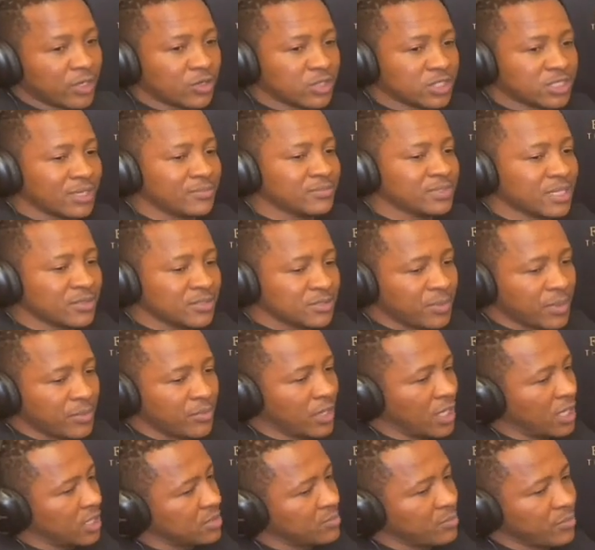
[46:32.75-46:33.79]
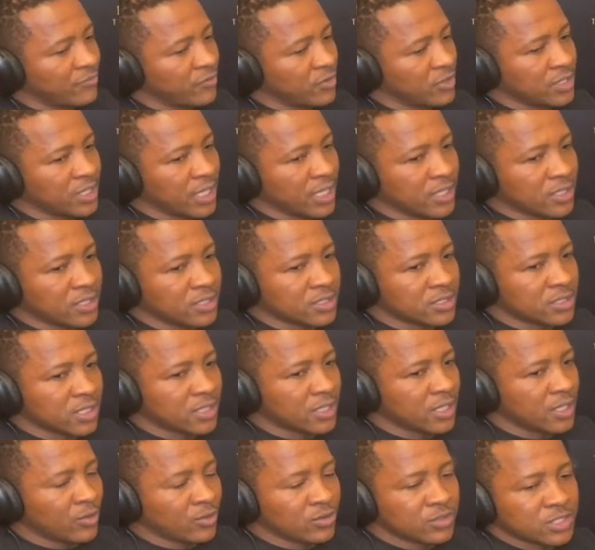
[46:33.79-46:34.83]
Because sometimes people ask me for things
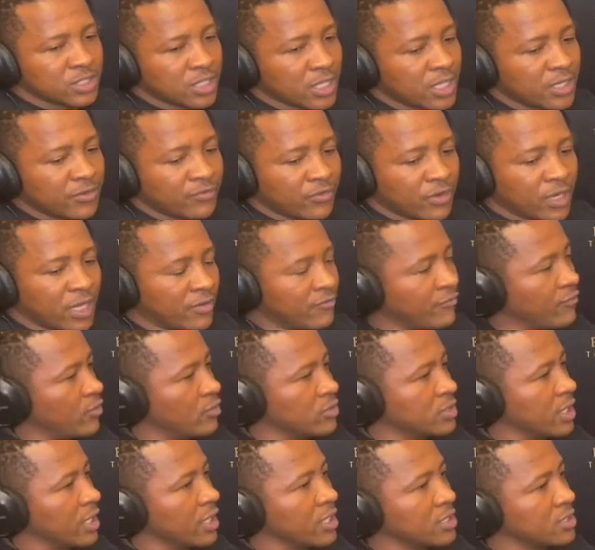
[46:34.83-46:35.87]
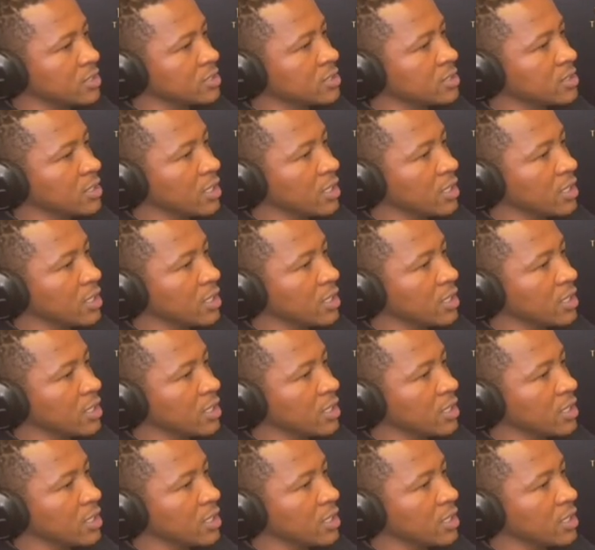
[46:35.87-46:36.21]
and they don't say it for like 4 days. Yeah,